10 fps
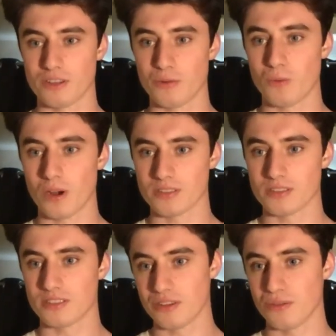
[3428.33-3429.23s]
you want
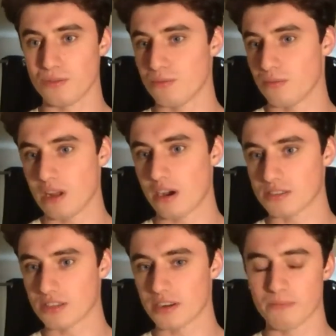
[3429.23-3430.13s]
to do long
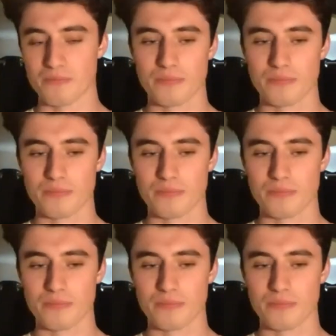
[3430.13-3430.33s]
term